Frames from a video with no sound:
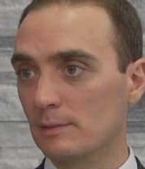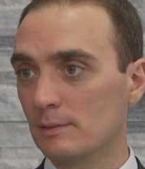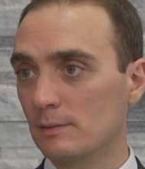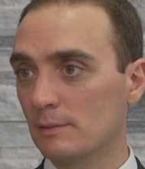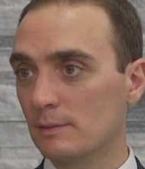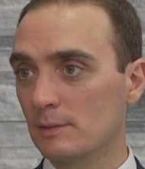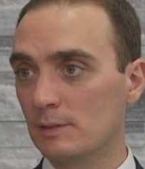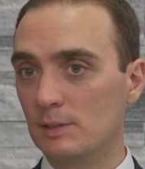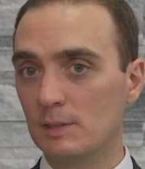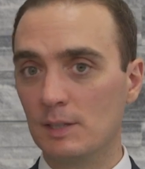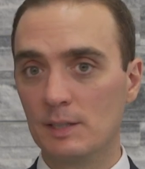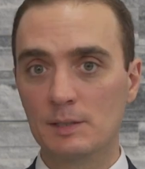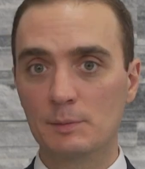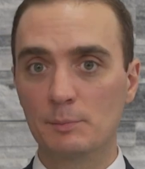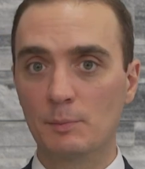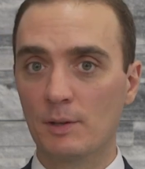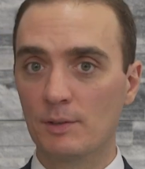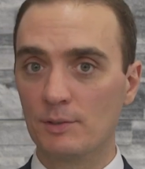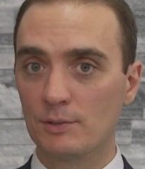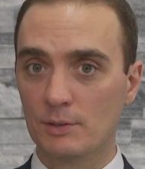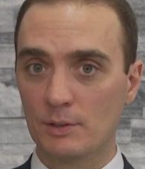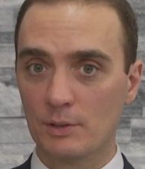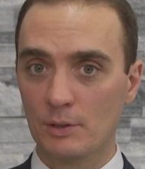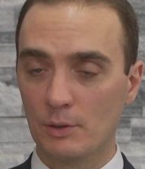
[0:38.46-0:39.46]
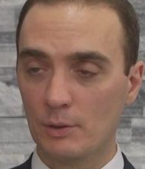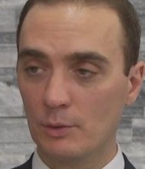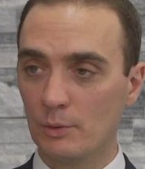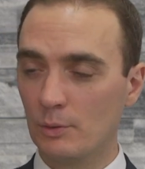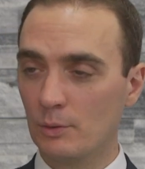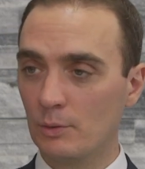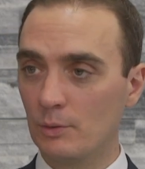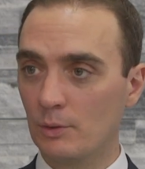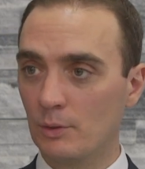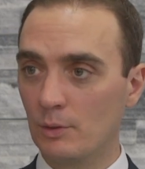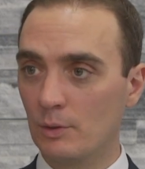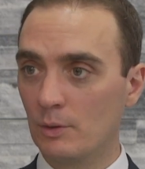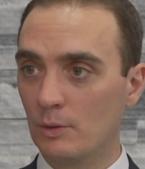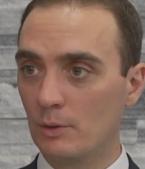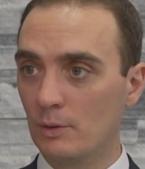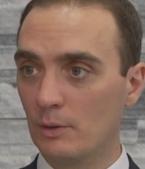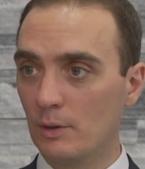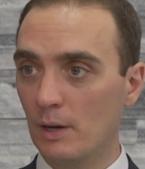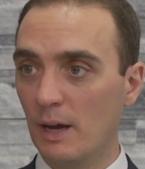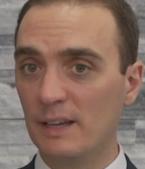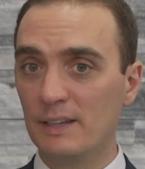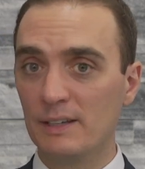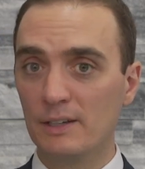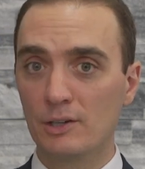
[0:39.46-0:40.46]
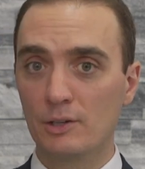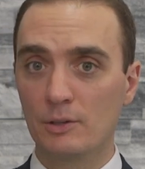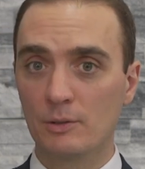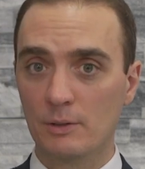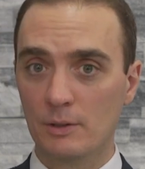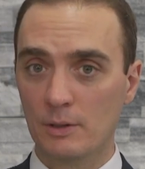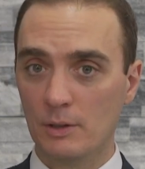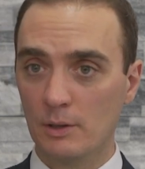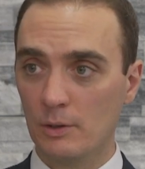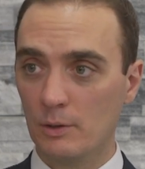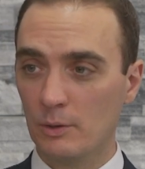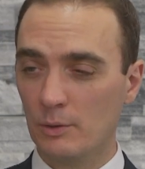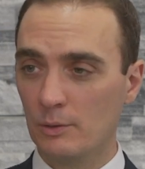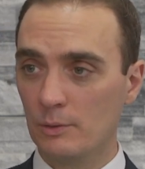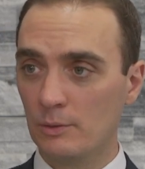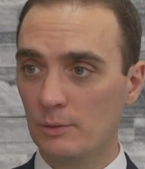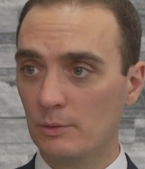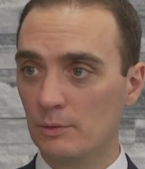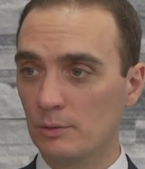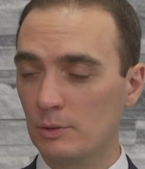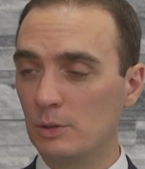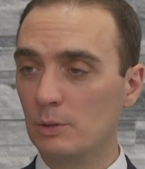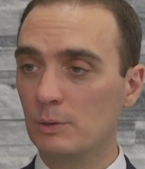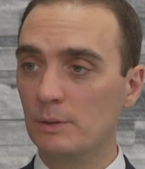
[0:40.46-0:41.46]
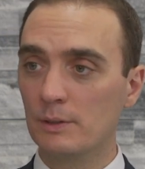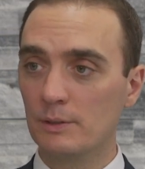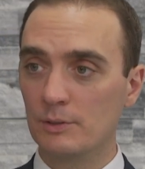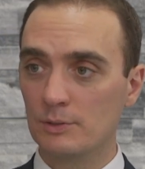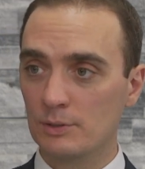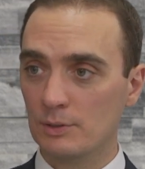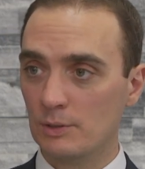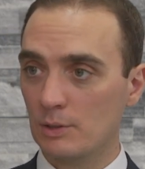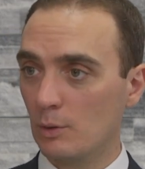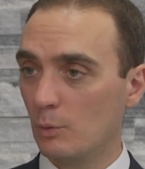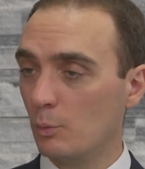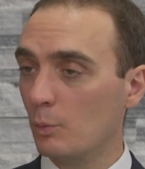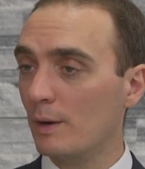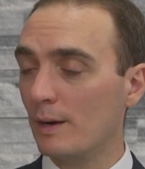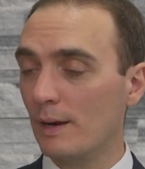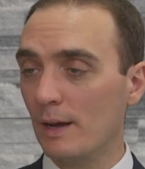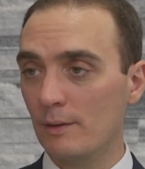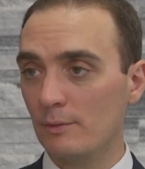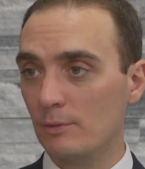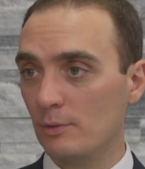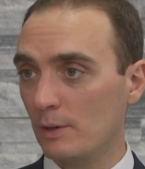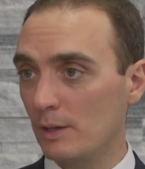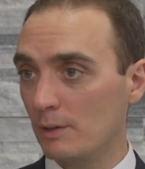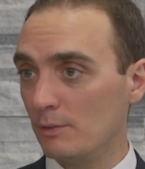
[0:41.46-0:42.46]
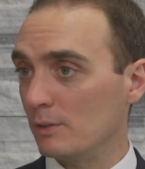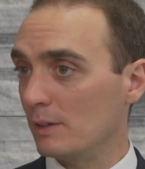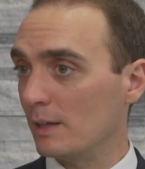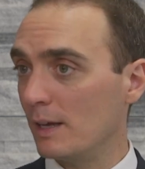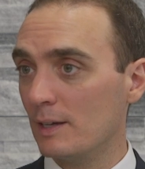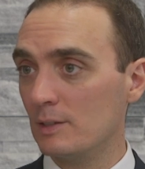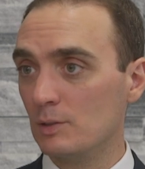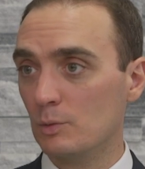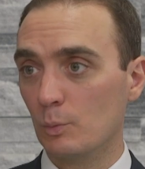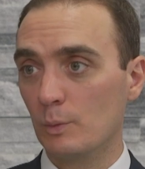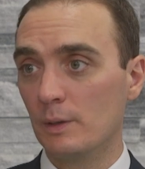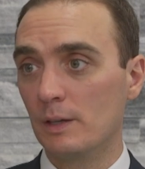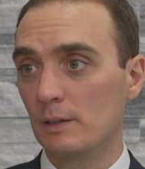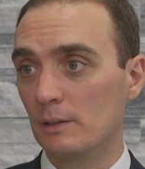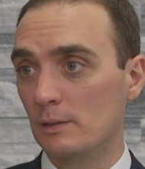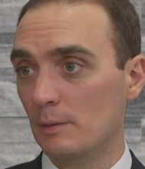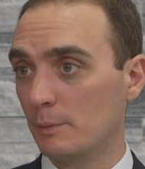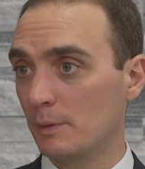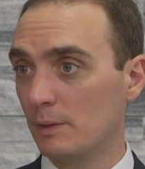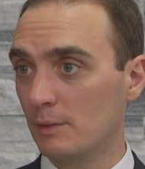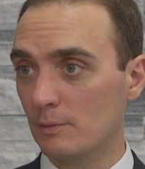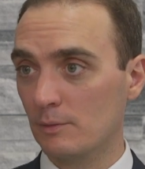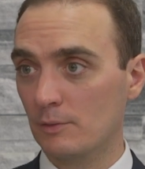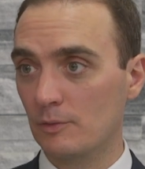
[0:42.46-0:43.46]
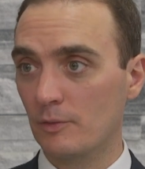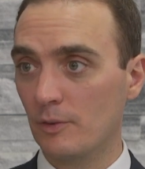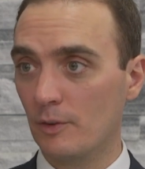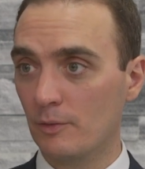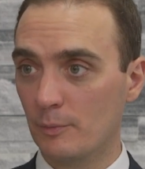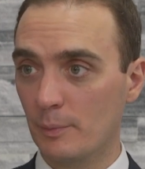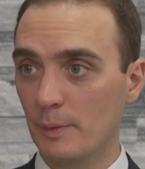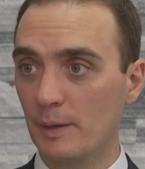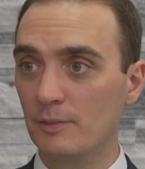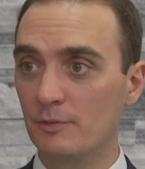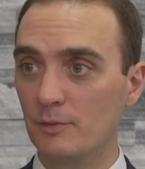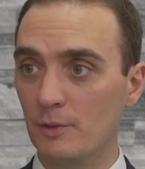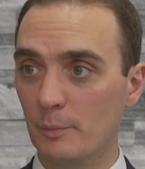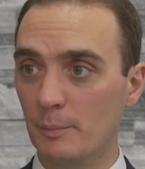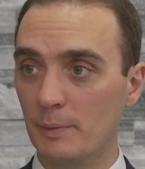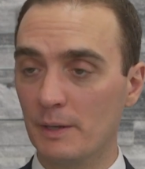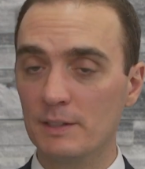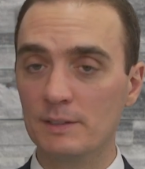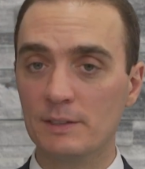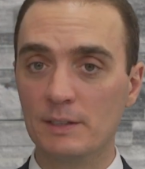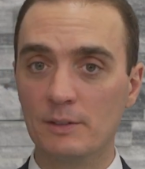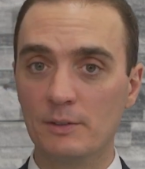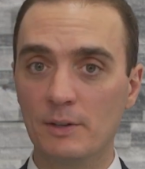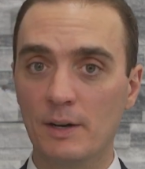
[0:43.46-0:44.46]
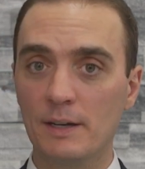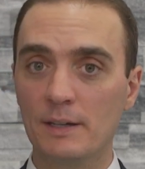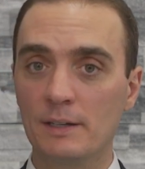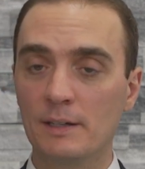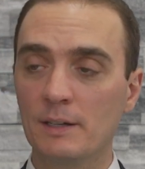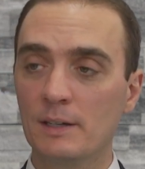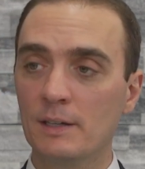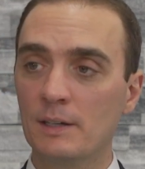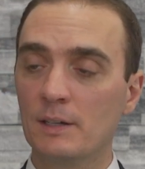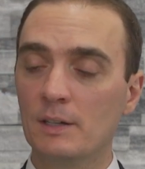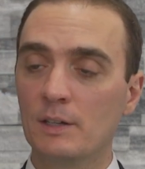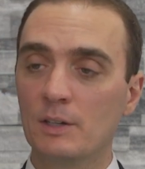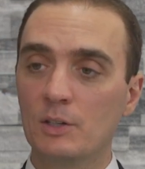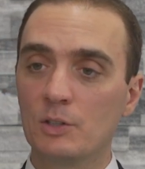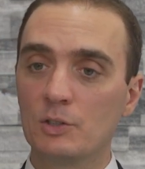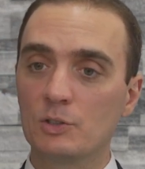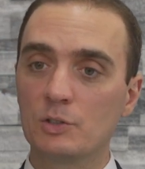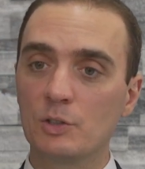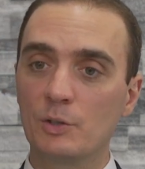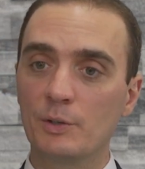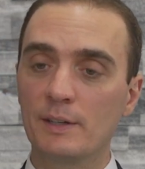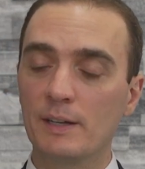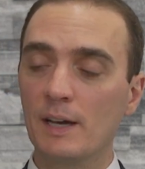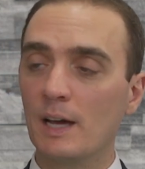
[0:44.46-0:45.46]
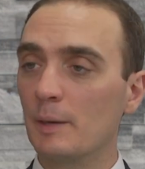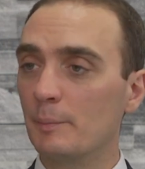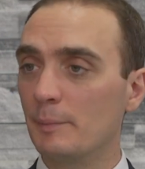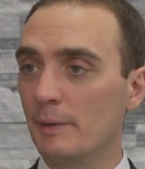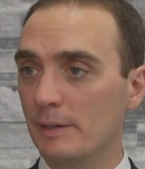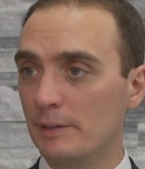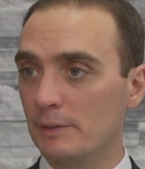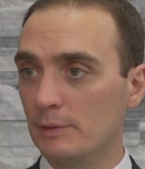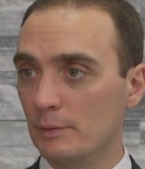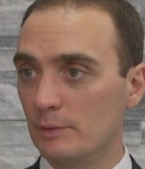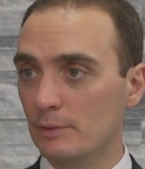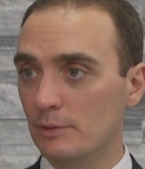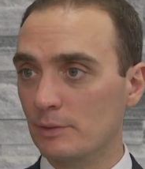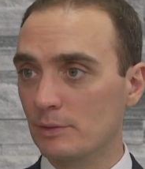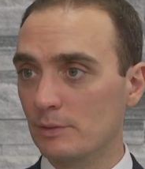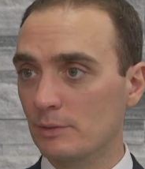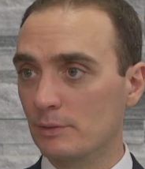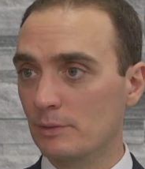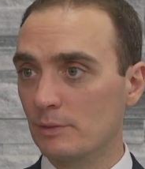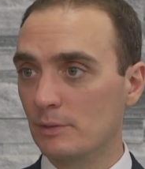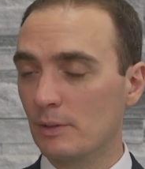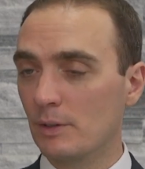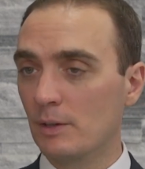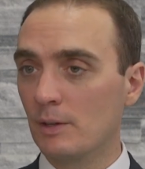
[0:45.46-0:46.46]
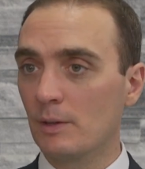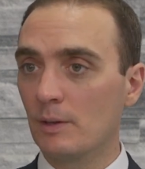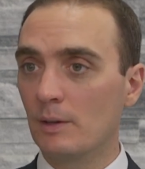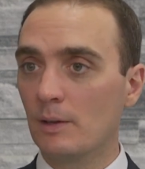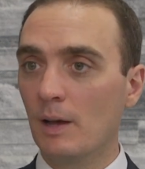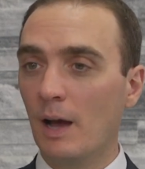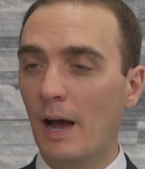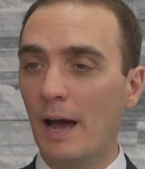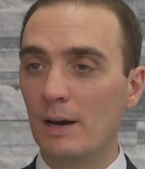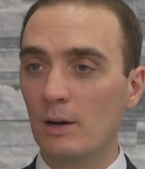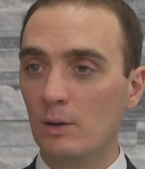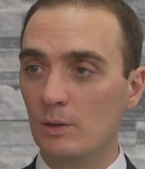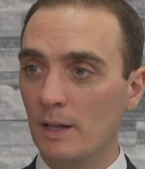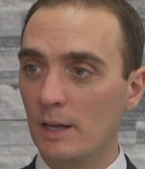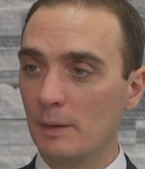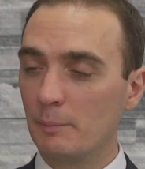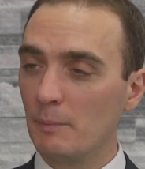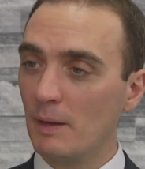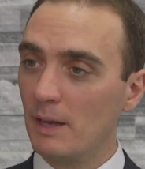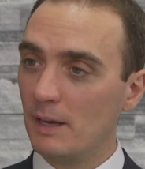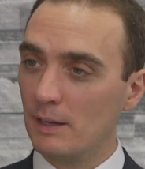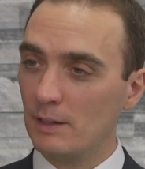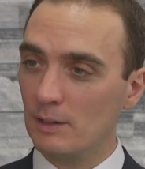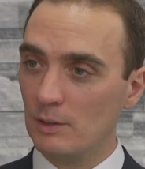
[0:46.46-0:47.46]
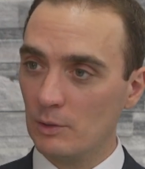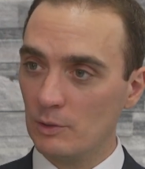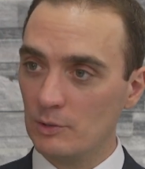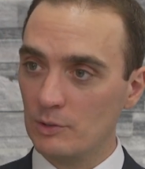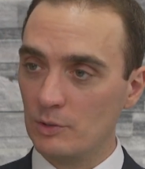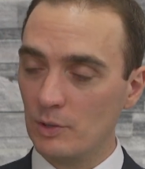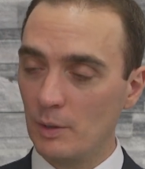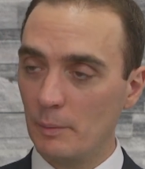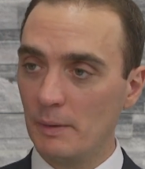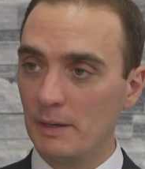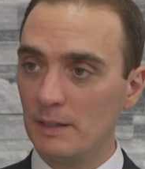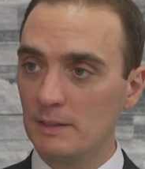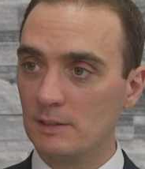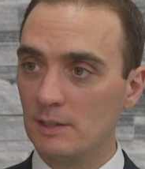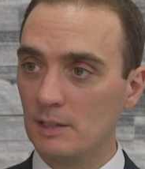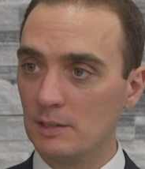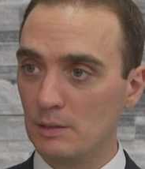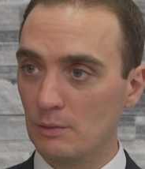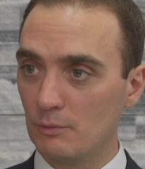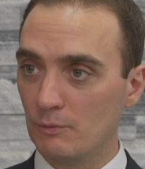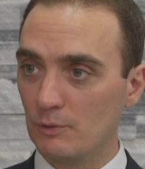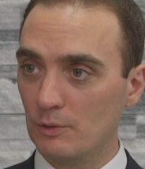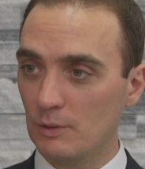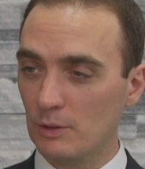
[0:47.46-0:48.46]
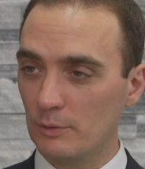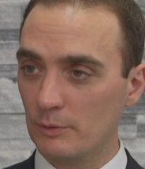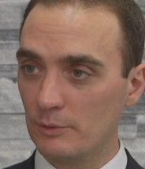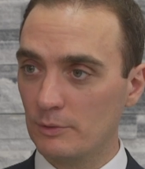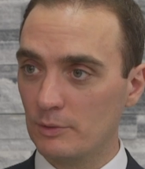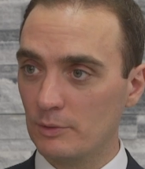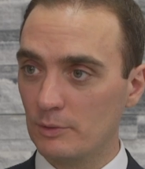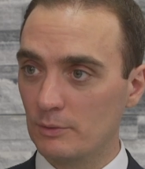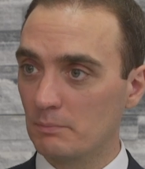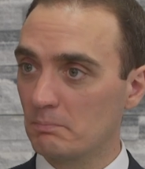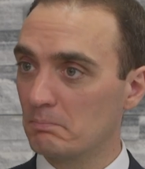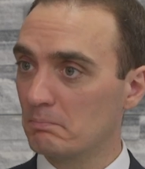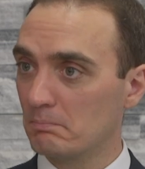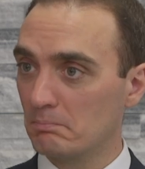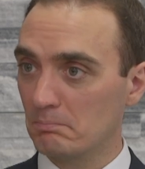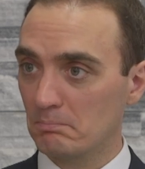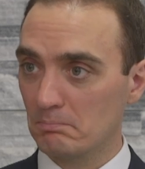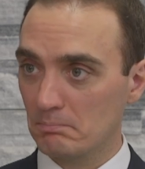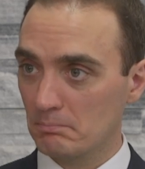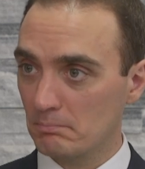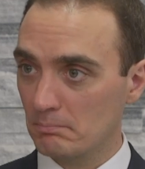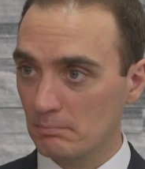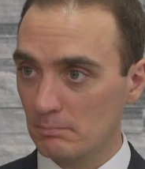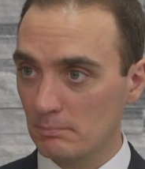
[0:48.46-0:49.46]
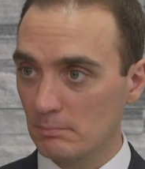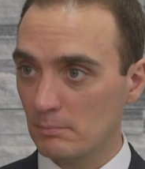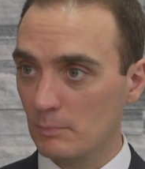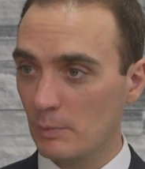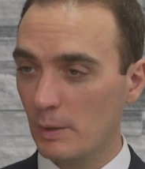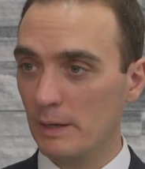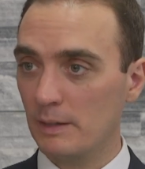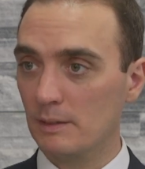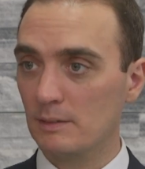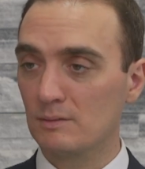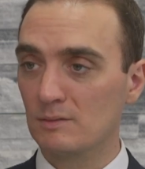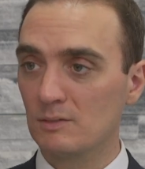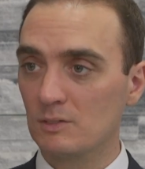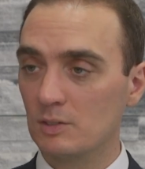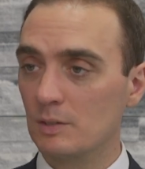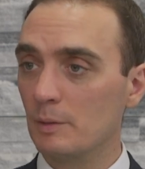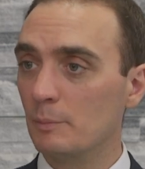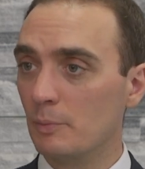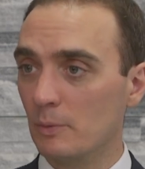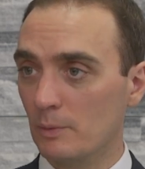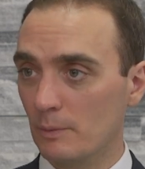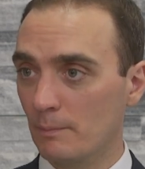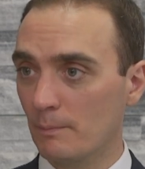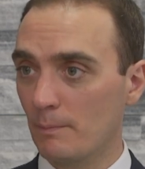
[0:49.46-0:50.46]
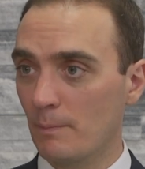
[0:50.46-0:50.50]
6 months ago, a year ago, 2 years ago, whatever, even last week. I mean, if you're busy, right? So you got to make notes. Mm-hmm. I don't like making notes, so I made a system for notes, right? Simple.